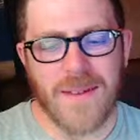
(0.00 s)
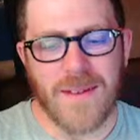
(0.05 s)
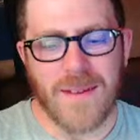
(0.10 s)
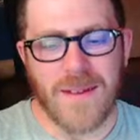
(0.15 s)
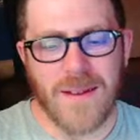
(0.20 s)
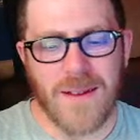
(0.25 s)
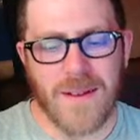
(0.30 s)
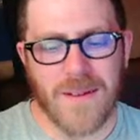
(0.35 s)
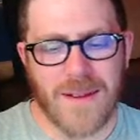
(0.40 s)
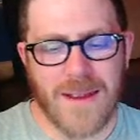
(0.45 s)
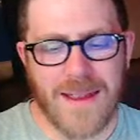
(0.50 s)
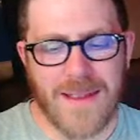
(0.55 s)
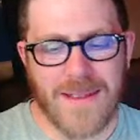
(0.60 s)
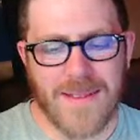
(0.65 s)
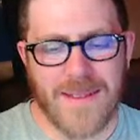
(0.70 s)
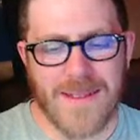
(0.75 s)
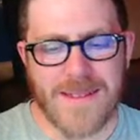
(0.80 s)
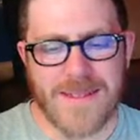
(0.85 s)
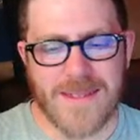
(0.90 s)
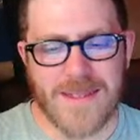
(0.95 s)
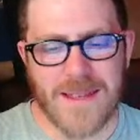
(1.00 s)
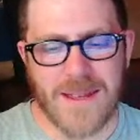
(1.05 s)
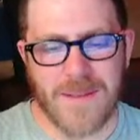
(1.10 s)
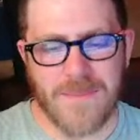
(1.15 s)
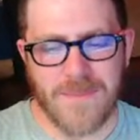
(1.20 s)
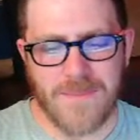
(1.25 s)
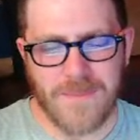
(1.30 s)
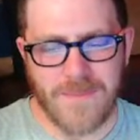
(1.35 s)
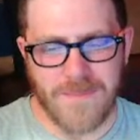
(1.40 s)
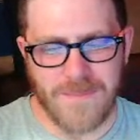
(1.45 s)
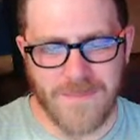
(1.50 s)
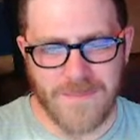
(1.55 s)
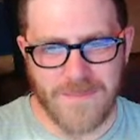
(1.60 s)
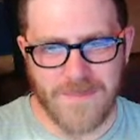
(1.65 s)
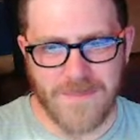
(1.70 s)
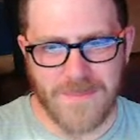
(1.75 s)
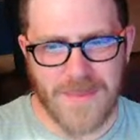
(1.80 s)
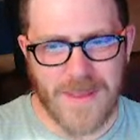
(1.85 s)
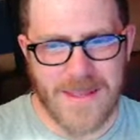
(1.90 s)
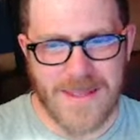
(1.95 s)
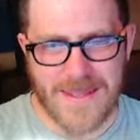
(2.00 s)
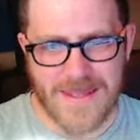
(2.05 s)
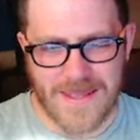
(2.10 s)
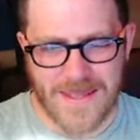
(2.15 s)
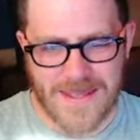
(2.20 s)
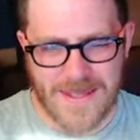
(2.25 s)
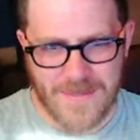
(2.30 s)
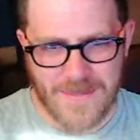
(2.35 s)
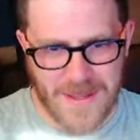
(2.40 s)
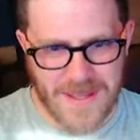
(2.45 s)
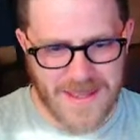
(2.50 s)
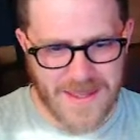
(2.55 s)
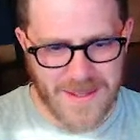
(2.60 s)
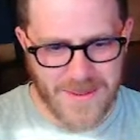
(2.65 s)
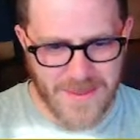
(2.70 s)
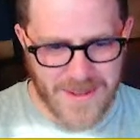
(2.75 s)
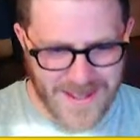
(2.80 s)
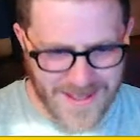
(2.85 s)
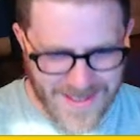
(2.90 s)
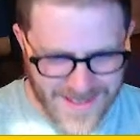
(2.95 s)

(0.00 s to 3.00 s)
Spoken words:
Alright, let's spin the wheel.